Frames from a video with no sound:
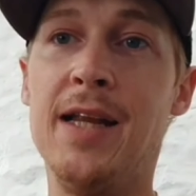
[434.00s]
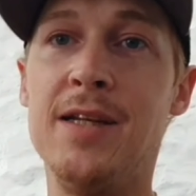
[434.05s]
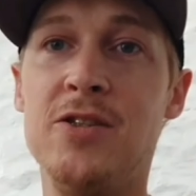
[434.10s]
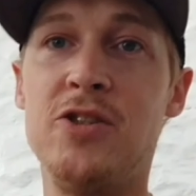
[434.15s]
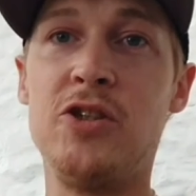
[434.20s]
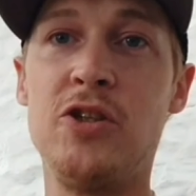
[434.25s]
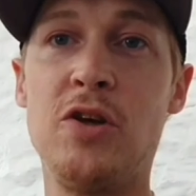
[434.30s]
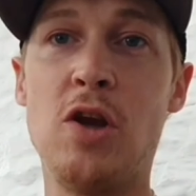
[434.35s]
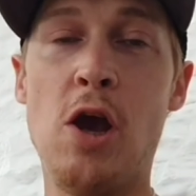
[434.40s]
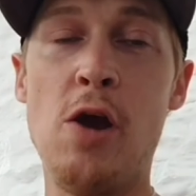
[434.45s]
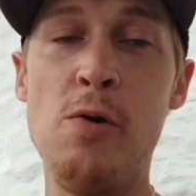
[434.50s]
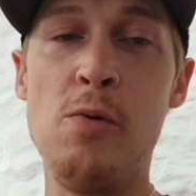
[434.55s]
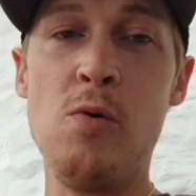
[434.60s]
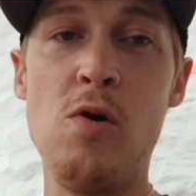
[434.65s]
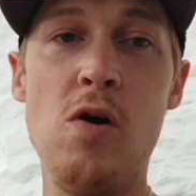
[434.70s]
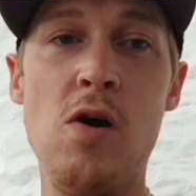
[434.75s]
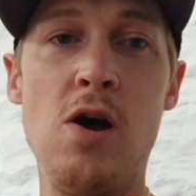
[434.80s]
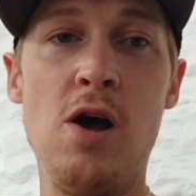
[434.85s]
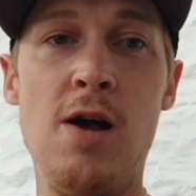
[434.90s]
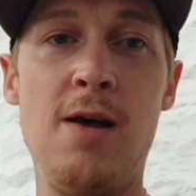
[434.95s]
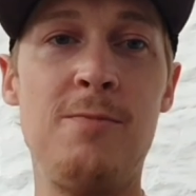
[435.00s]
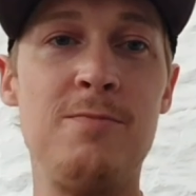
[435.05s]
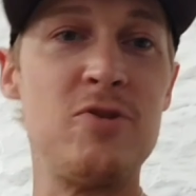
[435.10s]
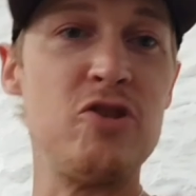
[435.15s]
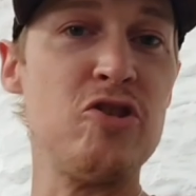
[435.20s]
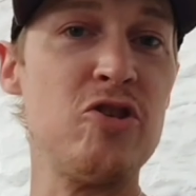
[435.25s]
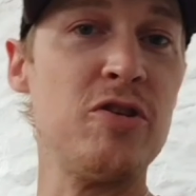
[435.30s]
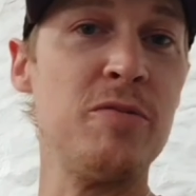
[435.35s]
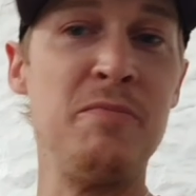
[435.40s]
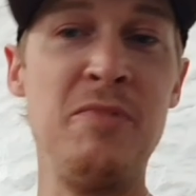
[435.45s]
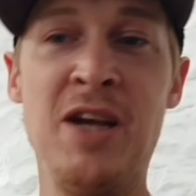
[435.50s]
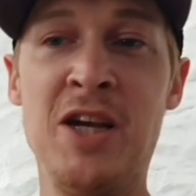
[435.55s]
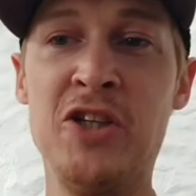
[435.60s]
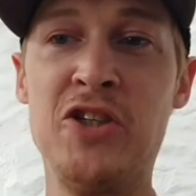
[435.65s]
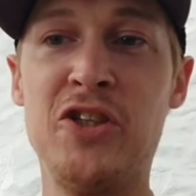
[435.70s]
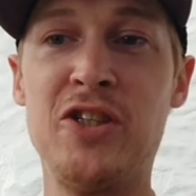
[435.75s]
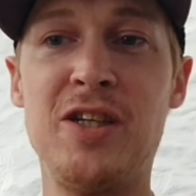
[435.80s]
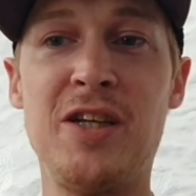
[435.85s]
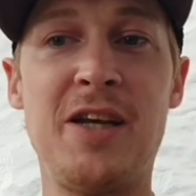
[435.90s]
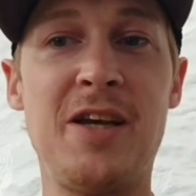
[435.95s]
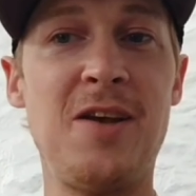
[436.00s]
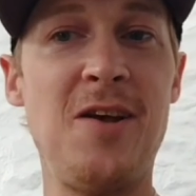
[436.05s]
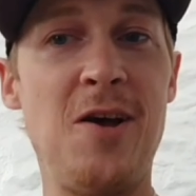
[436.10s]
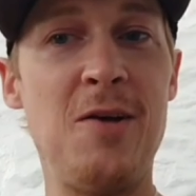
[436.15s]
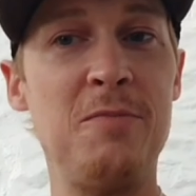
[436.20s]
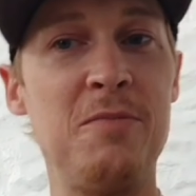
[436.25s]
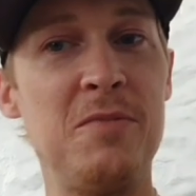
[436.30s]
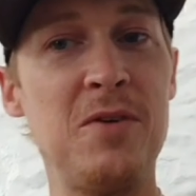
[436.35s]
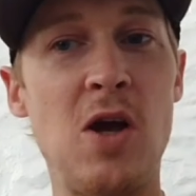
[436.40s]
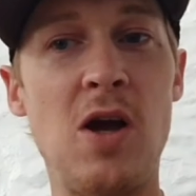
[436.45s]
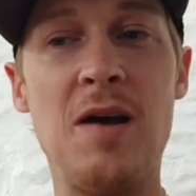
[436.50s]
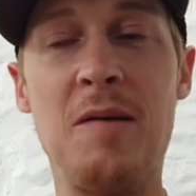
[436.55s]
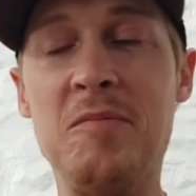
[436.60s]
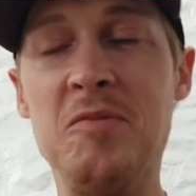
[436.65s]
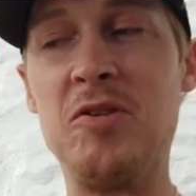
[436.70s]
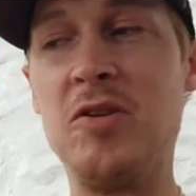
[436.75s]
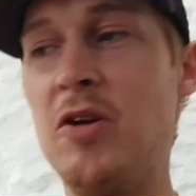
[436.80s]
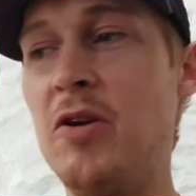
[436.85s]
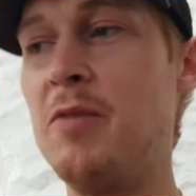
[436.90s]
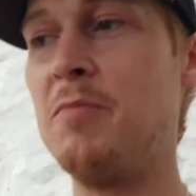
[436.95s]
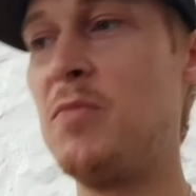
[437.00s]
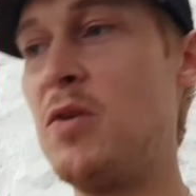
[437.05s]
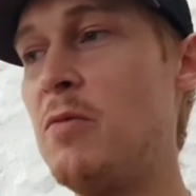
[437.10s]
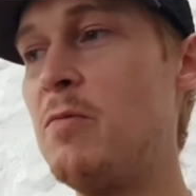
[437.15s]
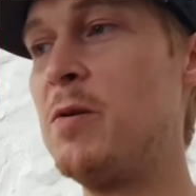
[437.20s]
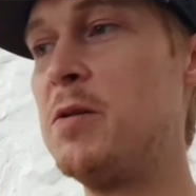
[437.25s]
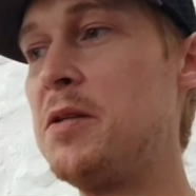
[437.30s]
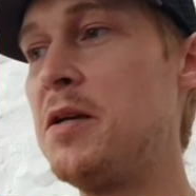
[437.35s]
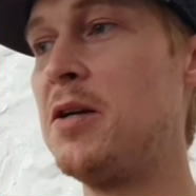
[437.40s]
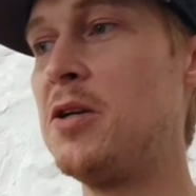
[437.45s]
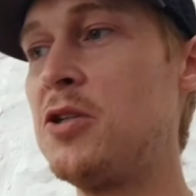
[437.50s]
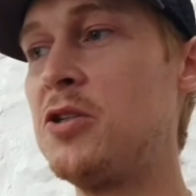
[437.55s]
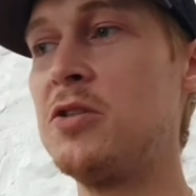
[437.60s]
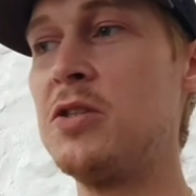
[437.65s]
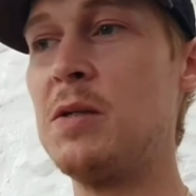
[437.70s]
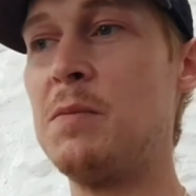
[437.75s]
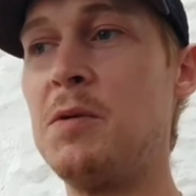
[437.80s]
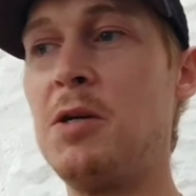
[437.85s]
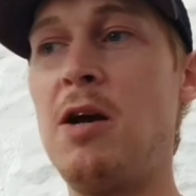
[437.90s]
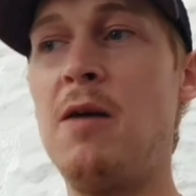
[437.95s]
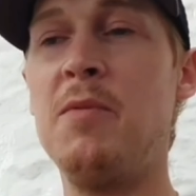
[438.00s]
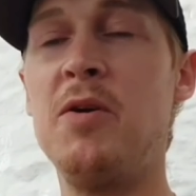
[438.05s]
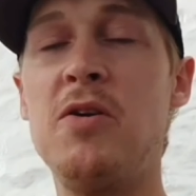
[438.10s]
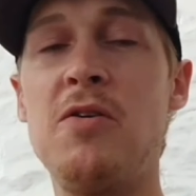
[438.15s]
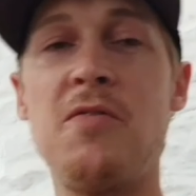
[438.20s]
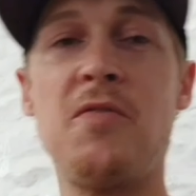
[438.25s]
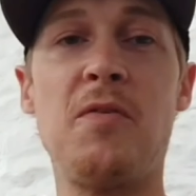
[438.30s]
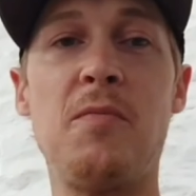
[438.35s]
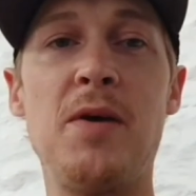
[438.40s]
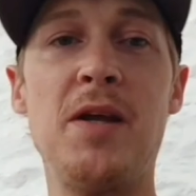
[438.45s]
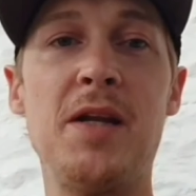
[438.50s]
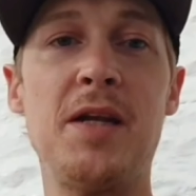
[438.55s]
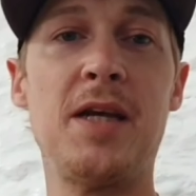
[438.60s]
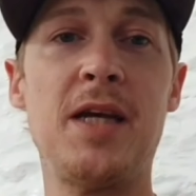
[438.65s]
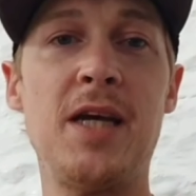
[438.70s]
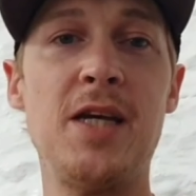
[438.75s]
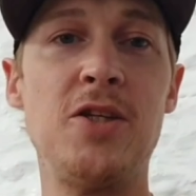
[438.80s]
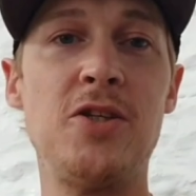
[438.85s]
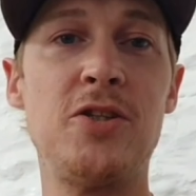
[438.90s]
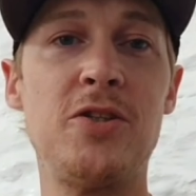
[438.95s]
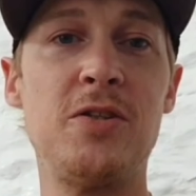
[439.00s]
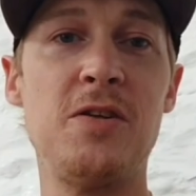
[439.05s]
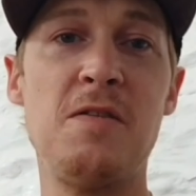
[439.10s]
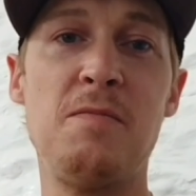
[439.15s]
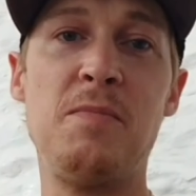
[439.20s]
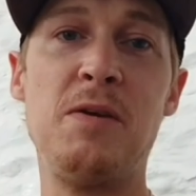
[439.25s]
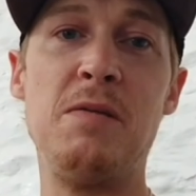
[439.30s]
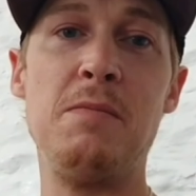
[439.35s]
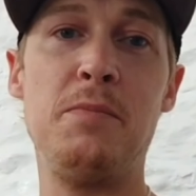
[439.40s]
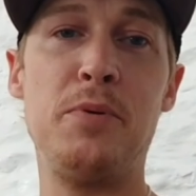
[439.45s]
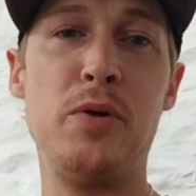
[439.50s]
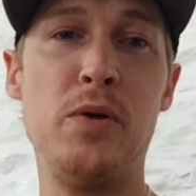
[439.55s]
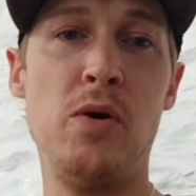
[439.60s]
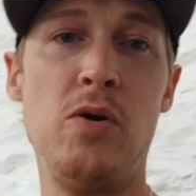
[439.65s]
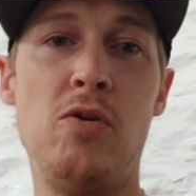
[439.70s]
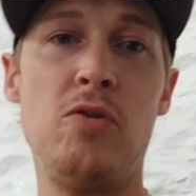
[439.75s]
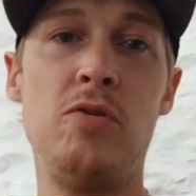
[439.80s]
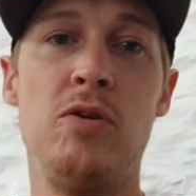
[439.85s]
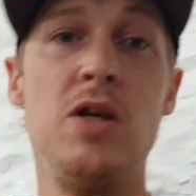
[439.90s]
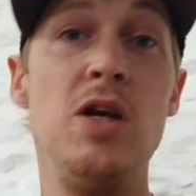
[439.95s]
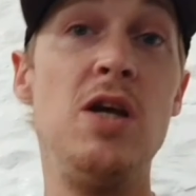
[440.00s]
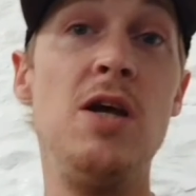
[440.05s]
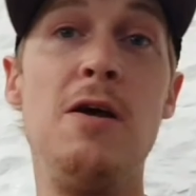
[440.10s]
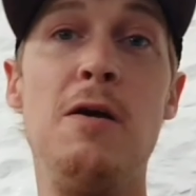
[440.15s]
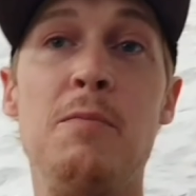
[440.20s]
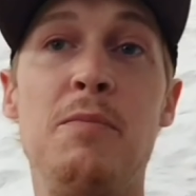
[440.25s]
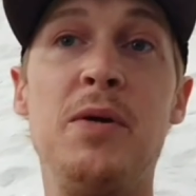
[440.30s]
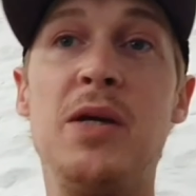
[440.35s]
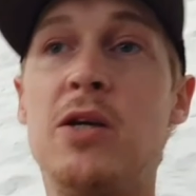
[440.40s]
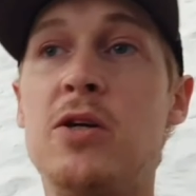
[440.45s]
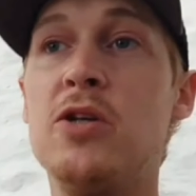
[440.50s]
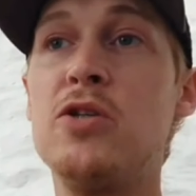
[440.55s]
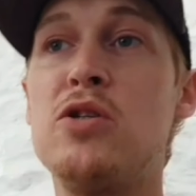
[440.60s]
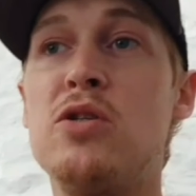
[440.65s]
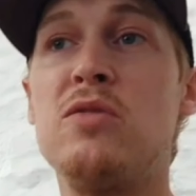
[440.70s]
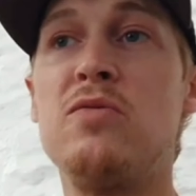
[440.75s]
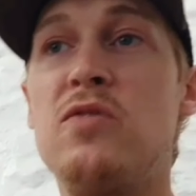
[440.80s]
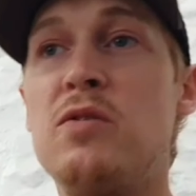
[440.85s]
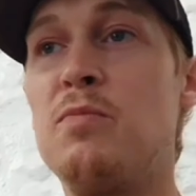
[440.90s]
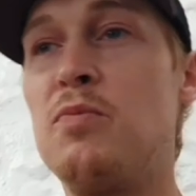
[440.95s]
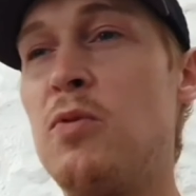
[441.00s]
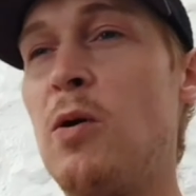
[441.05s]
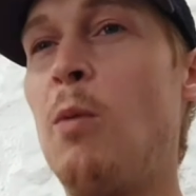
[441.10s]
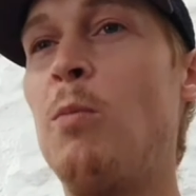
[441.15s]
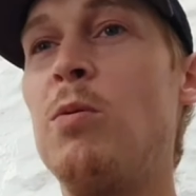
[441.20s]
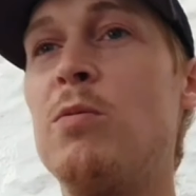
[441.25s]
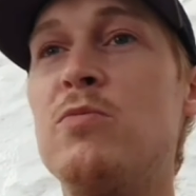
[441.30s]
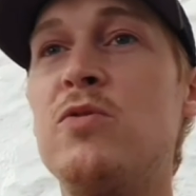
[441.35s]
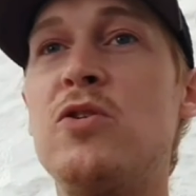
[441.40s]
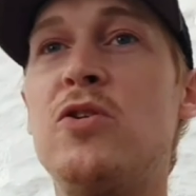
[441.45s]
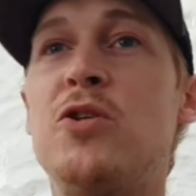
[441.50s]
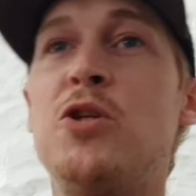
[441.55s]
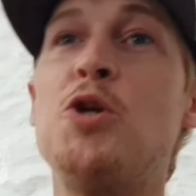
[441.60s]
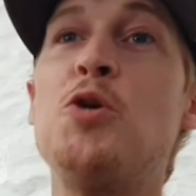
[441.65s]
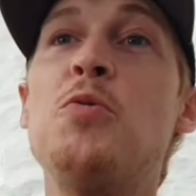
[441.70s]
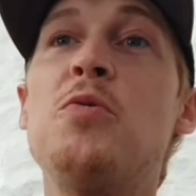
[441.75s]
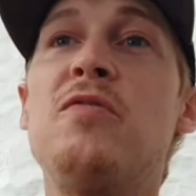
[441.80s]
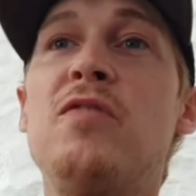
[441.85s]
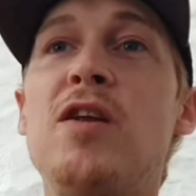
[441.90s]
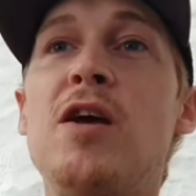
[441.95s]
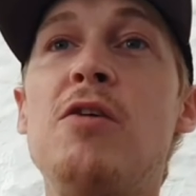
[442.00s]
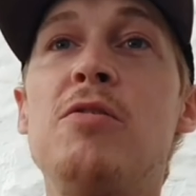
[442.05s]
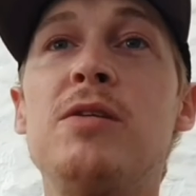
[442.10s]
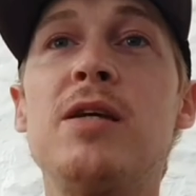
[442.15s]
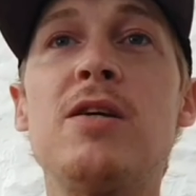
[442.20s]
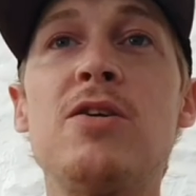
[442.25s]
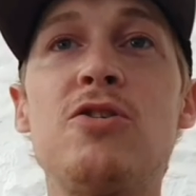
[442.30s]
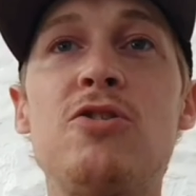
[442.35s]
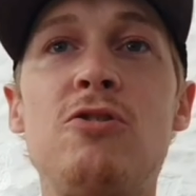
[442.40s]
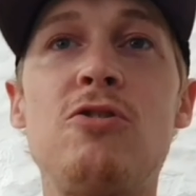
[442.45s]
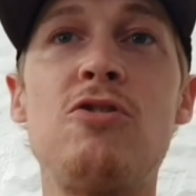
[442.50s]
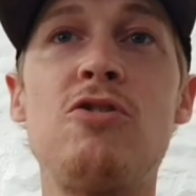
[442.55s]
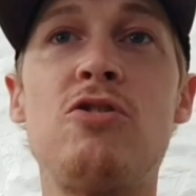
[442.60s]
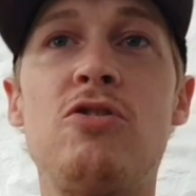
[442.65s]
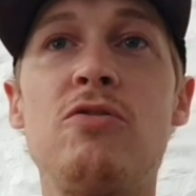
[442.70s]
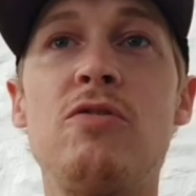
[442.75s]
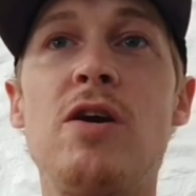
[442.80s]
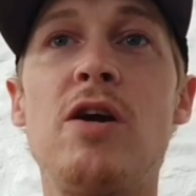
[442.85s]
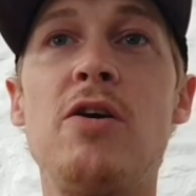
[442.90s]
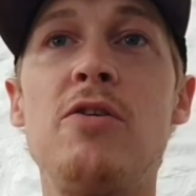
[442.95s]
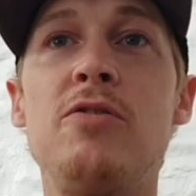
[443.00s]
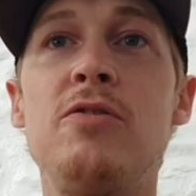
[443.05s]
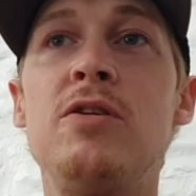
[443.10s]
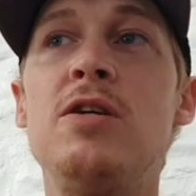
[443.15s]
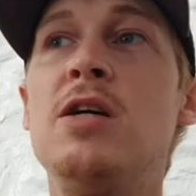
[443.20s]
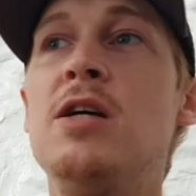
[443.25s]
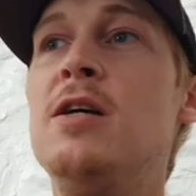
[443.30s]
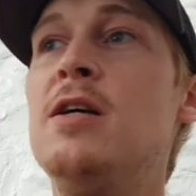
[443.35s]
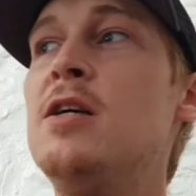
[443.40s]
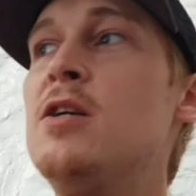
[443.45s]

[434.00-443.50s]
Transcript: And you know what? I'm smashing it. I'm I'm doing my reductions. I'm coming off the medication I've been put on because of the problems to do with low testosterone.